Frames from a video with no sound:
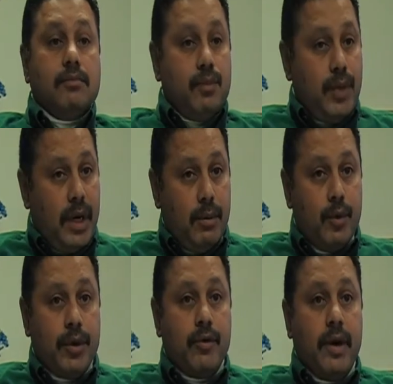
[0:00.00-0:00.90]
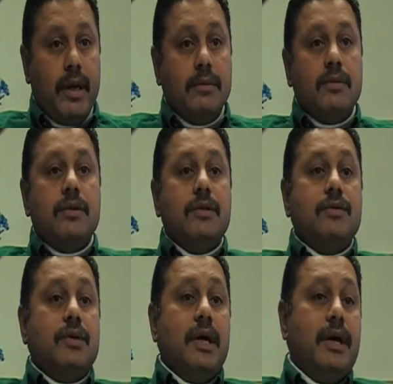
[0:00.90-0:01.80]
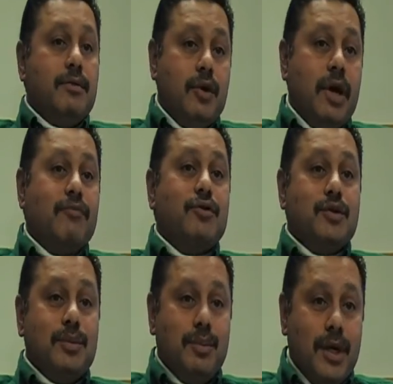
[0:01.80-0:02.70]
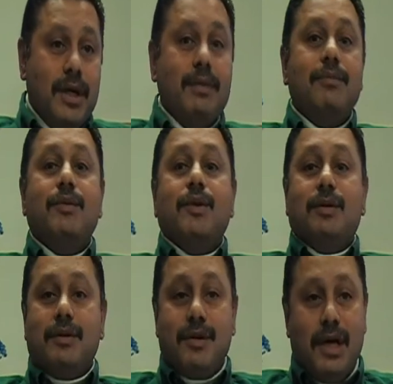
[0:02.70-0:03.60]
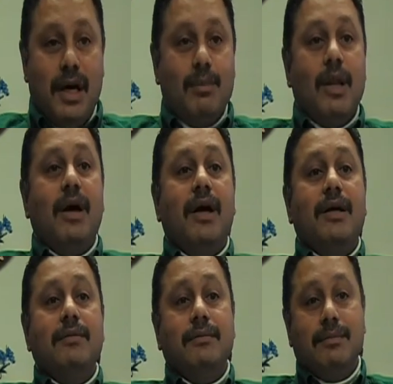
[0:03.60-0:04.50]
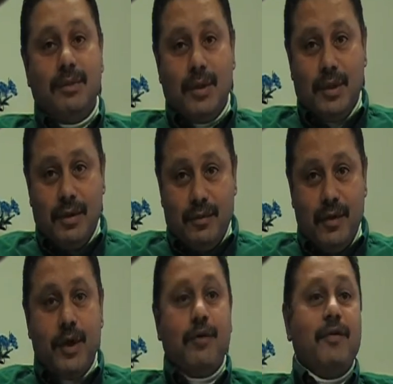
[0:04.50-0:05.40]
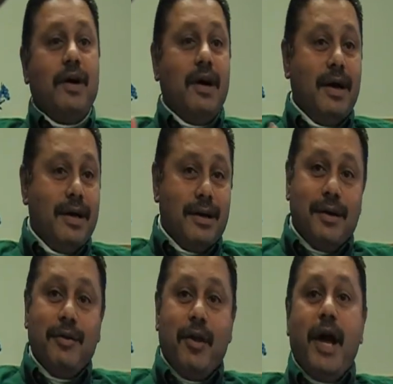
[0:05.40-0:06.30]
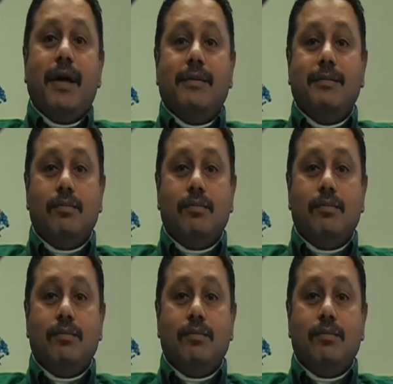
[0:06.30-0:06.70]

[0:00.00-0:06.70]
The problem with grants is that you have to submit, timeline, verify, and that.